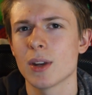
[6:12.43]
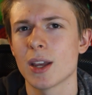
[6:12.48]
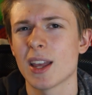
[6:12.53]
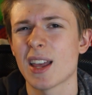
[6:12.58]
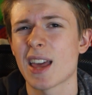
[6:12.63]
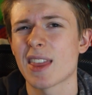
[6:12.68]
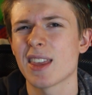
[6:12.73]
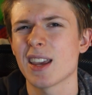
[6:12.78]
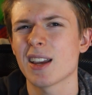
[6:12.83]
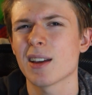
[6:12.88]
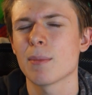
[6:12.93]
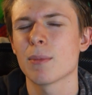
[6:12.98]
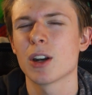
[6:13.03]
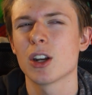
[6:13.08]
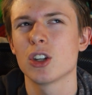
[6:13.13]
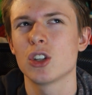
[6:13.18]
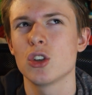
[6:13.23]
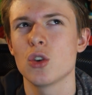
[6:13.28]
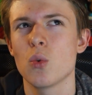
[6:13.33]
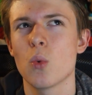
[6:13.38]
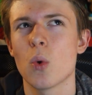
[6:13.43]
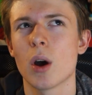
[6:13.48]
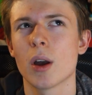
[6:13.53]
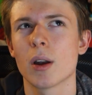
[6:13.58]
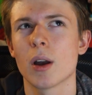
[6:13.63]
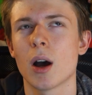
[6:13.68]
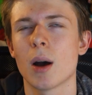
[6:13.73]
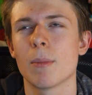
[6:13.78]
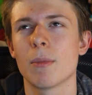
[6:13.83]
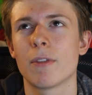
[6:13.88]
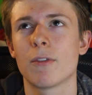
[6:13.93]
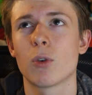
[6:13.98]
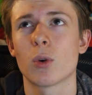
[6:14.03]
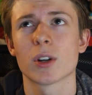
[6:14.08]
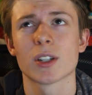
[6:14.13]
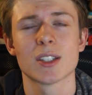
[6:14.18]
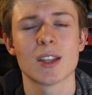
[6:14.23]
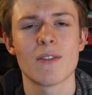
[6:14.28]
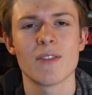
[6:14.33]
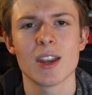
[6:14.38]
I think I'm gonna do one um,
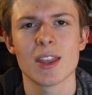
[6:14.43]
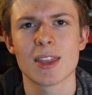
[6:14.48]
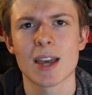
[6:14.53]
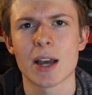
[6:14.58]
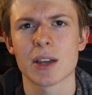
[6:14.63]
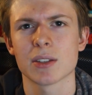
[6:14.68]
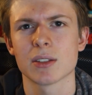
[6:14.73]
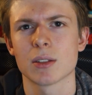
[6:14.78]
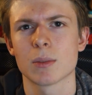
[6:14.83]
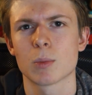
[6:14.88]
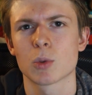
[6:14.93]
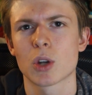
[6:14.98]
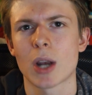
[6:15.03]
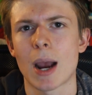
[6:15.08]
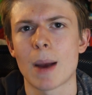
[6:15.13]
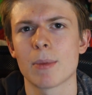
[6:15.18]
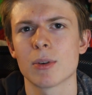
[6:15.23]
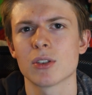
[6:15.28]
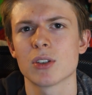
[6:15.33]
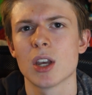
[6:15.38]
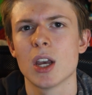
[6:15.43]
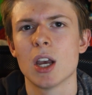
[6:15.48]
before 70,000 subscribers,